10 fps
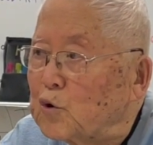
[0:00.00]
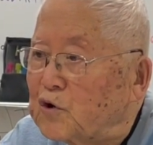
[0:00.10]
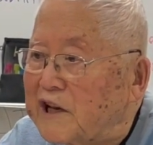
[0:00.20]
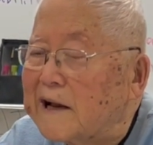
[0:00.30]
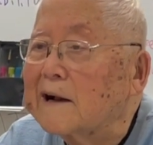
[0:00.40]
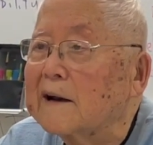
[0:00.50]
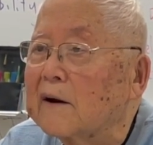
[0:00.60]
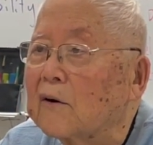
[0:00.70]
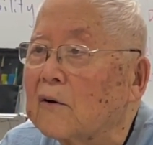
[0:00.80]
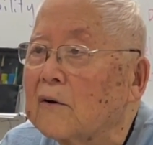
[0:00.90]
to
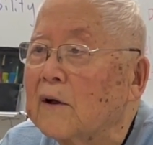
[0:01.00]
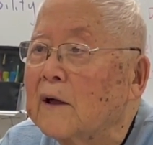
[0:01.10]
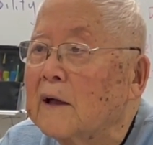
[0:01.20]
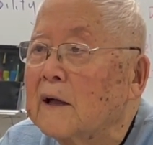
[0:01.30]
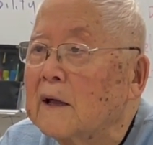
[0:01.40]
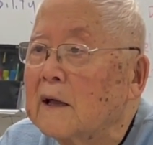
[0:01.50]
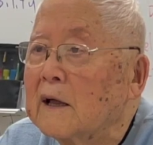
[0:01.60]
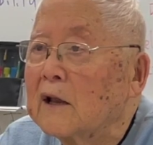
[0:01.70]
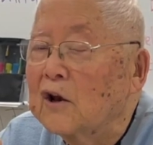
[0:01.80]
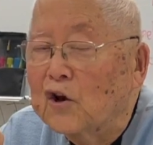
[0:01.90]
declare
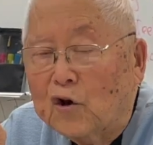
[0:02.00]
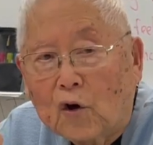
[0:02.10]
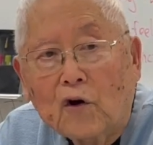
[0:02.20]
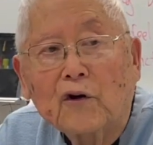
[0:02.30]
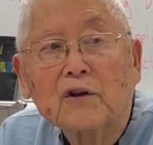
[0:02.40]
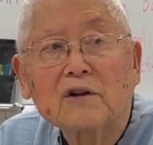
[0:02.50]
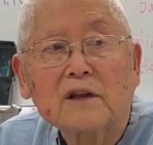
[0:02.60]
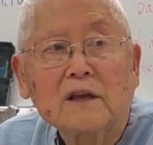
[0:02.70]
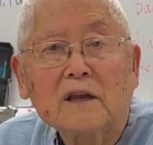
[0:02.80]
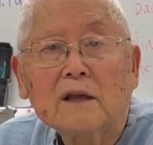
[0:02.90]

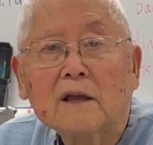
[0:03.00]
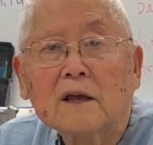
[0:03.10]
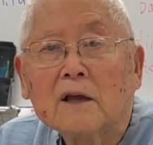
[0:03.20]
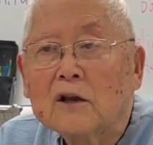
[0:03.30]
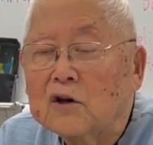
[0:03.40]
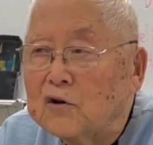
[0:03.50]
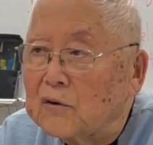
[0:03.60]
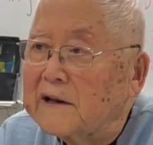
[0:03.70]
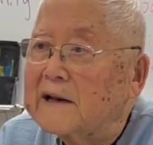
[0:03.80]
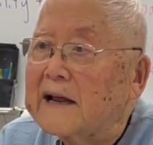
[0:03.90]
loyalty
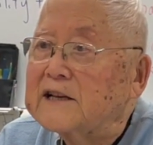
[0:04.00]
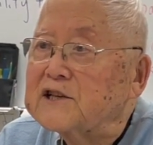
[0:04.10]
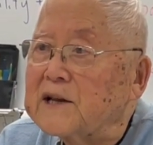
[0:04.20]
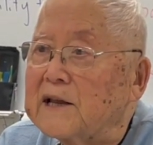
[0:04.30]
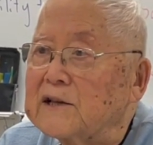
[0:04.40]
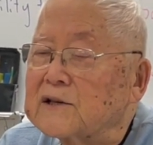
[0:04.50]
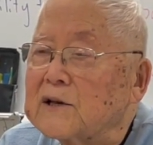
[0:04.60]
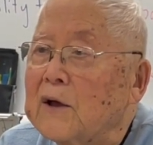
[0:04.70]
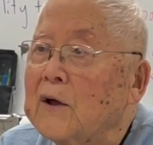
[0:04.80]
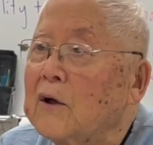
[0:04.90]
to the United
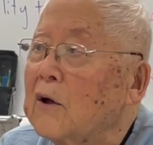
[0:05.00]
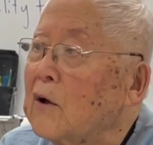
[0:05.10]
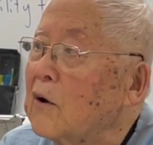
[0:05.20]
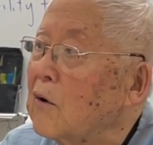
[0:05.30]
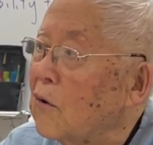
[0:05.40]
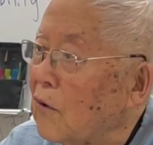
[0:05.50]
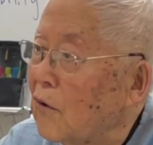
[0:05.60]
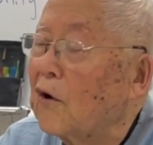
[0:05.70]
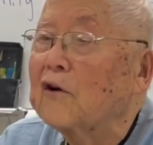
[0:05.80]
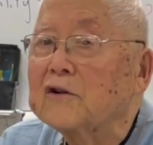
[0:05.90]
States
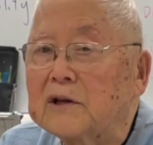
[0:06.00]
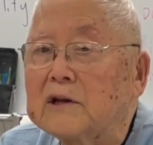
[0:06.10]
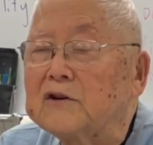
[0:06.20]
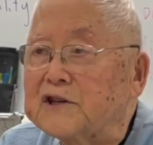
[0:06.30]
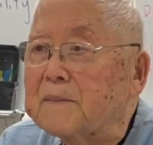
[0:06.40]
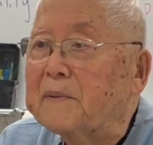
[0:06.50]
or loyalty to